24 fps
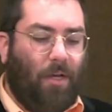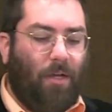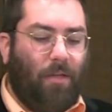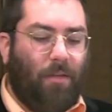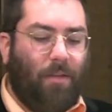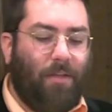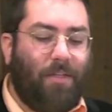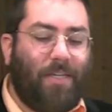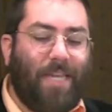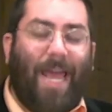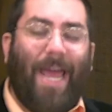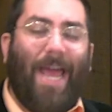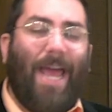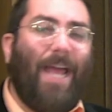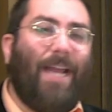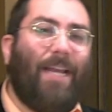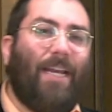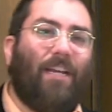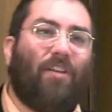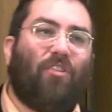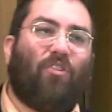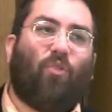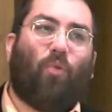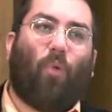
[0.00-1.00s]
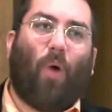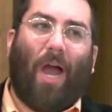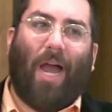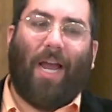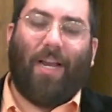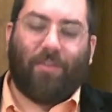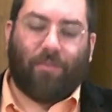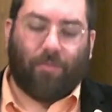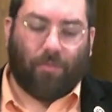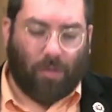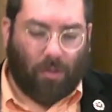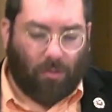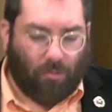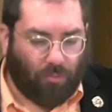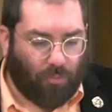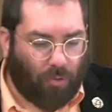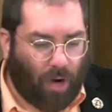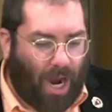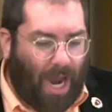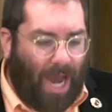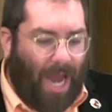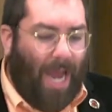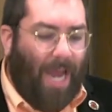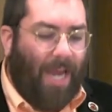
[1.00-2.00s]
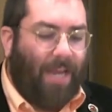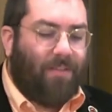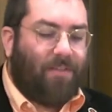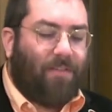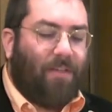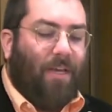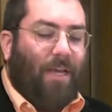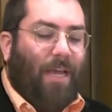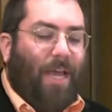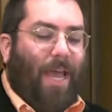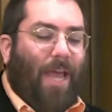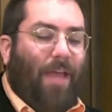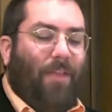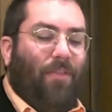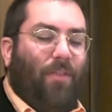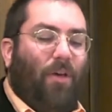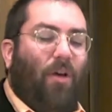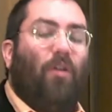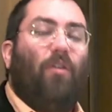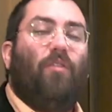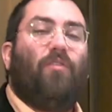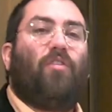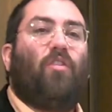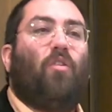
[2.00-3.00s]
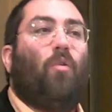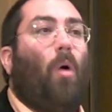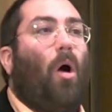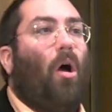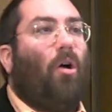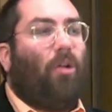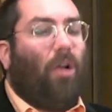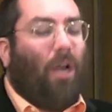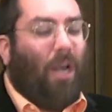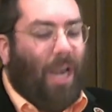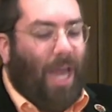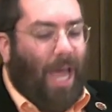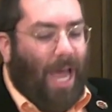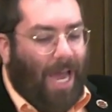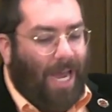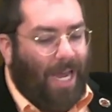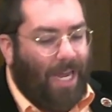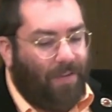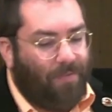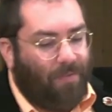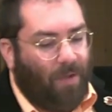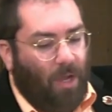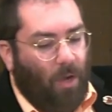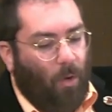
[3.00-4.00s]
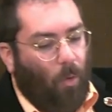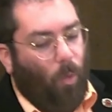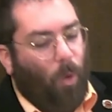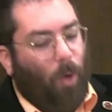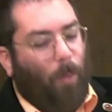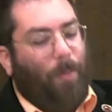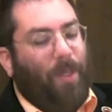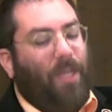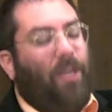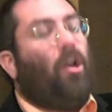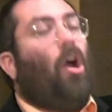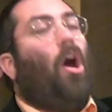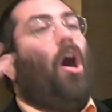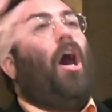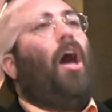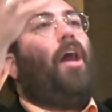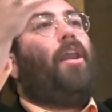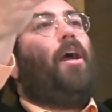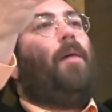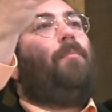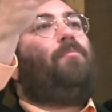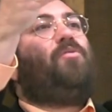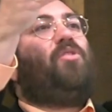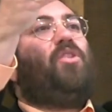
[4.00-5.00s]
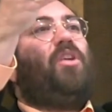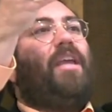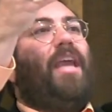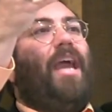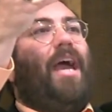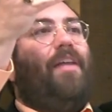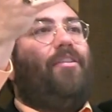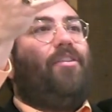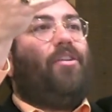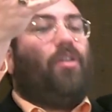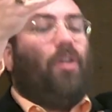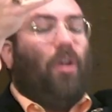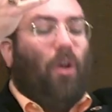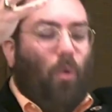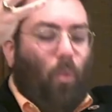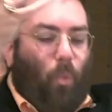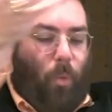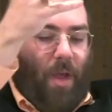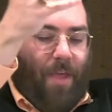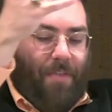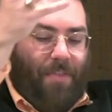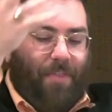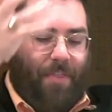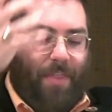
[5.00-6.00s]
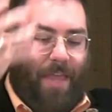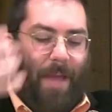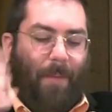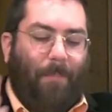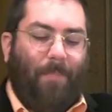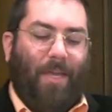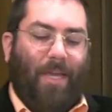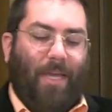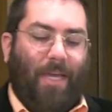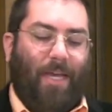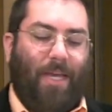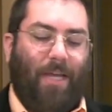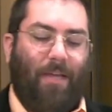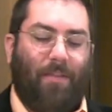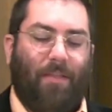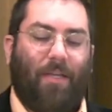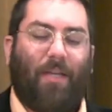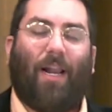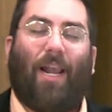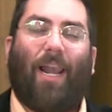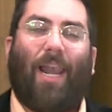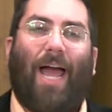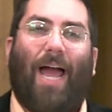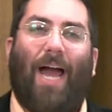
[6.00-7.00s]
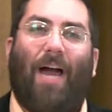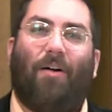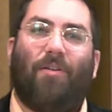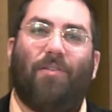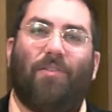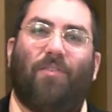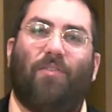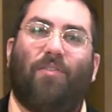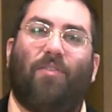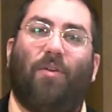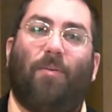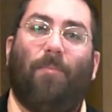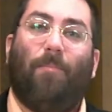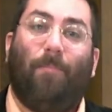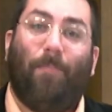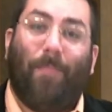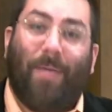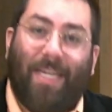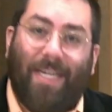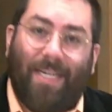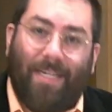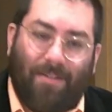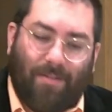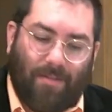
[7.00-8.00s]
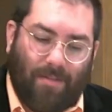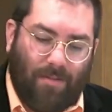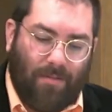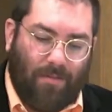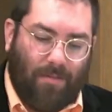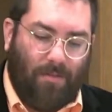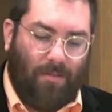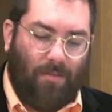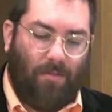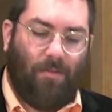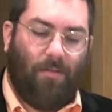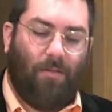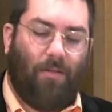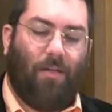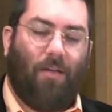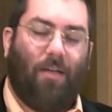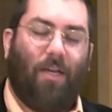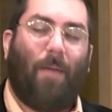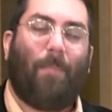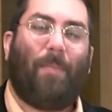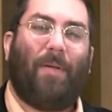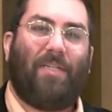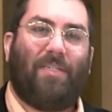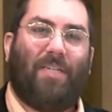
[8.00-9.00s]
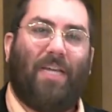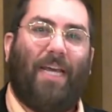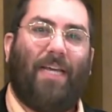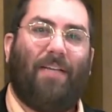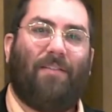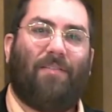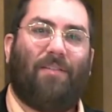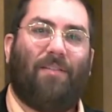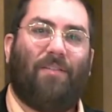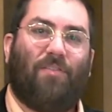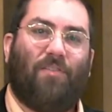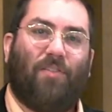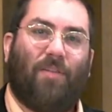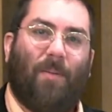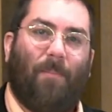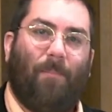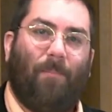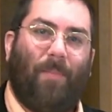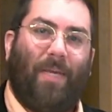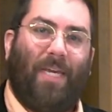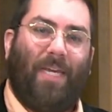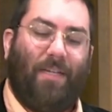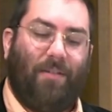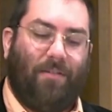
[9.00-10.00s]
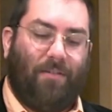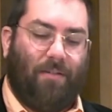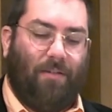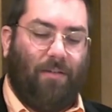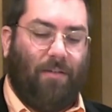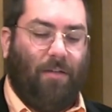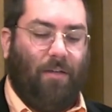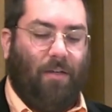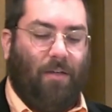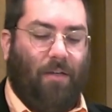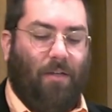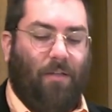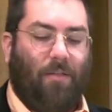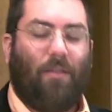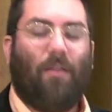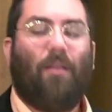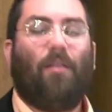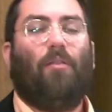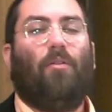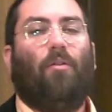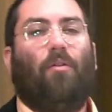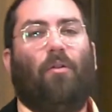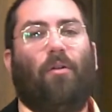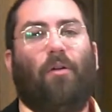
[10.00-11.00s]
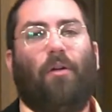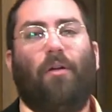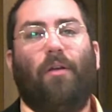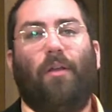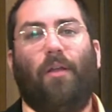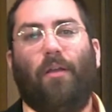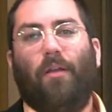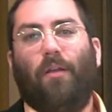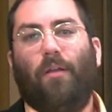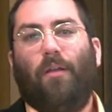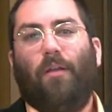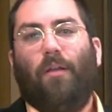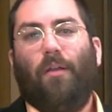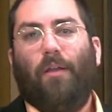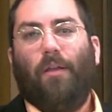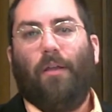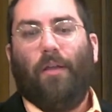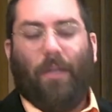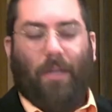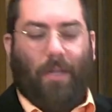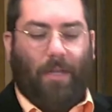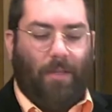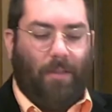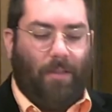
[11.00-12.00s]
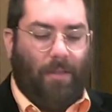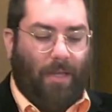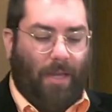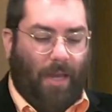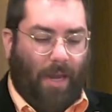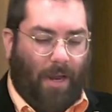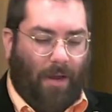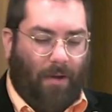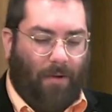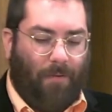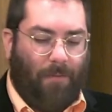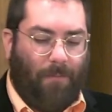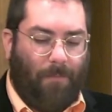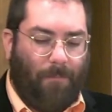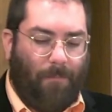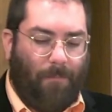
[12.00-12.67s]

the dead in Christ will rise, and those who are alive will be caught up together with them in the clouds to meet, apantesis, to meet the Lord in the air.